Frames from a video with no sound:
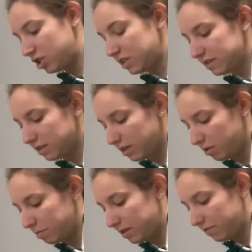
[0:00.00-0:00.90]
she is a
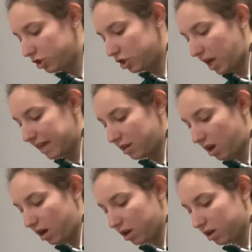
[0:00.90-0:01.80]
little bit of a shy
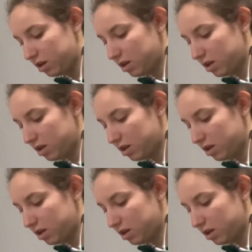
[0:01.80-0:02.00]
dog.